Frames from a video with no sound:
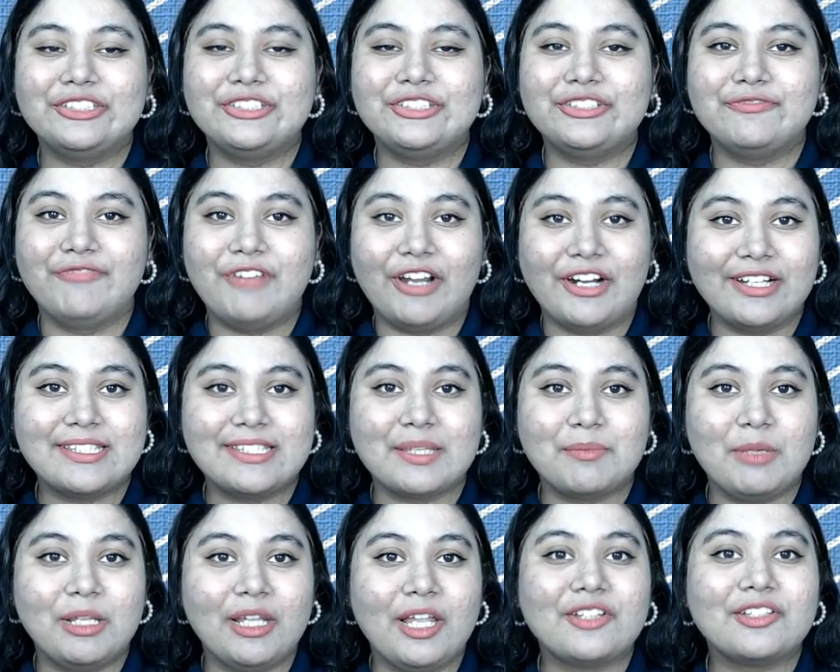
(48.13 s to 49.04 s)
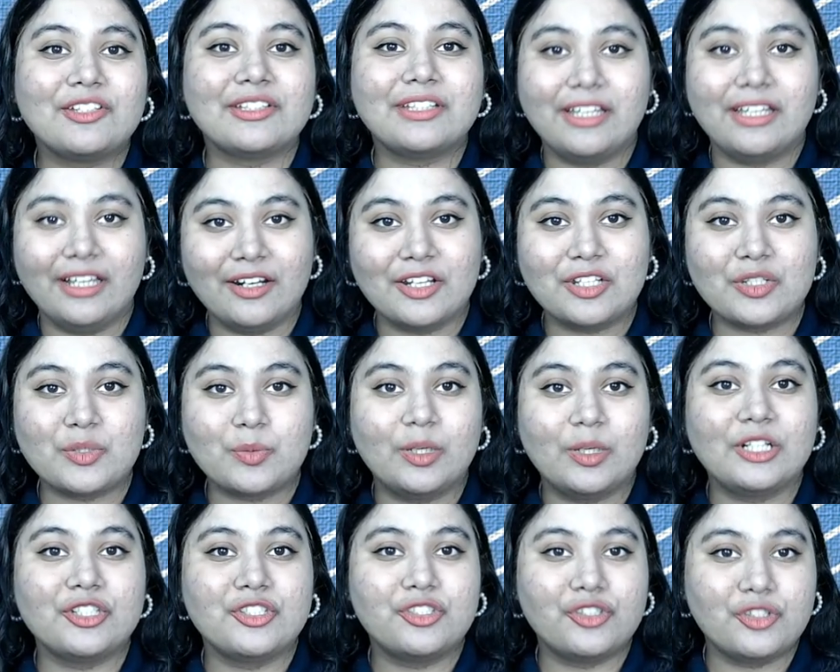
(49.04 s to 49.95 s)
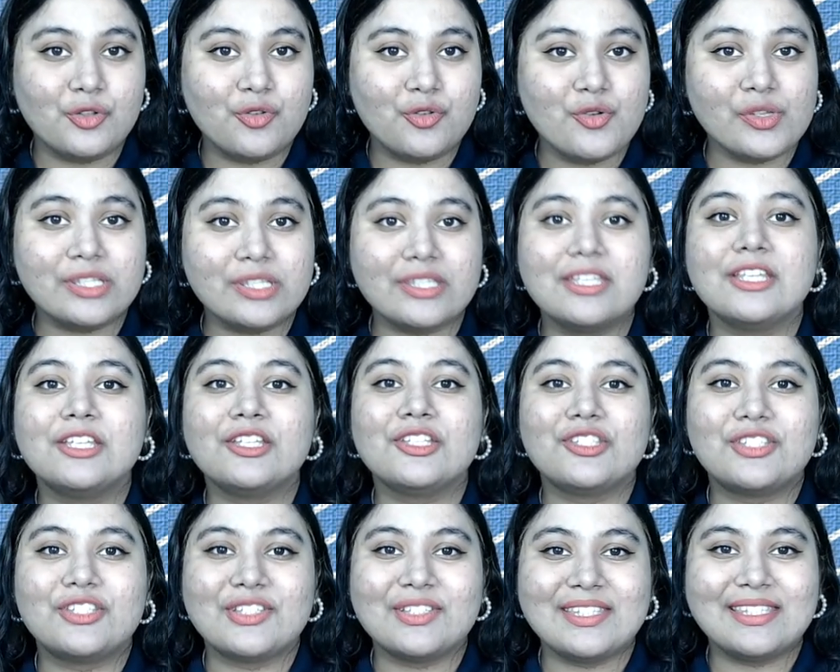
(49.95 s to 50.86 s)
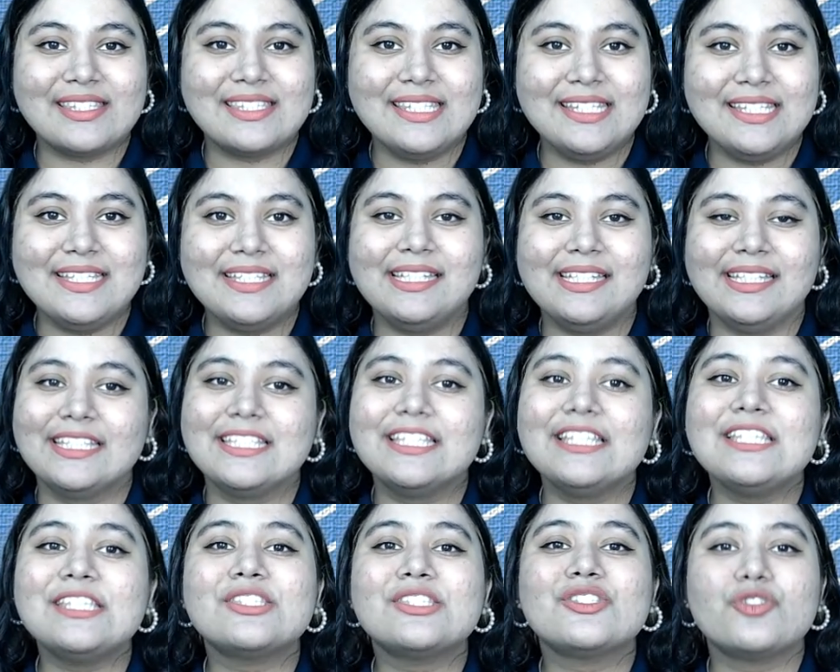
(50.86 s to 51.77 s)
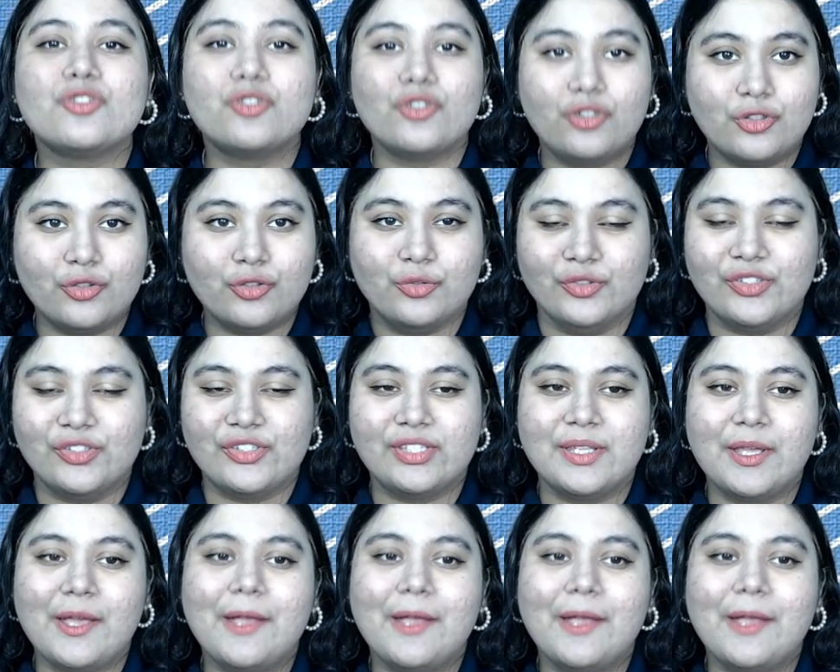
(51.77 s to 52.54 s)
Very similar to the English word juice, juice is juice.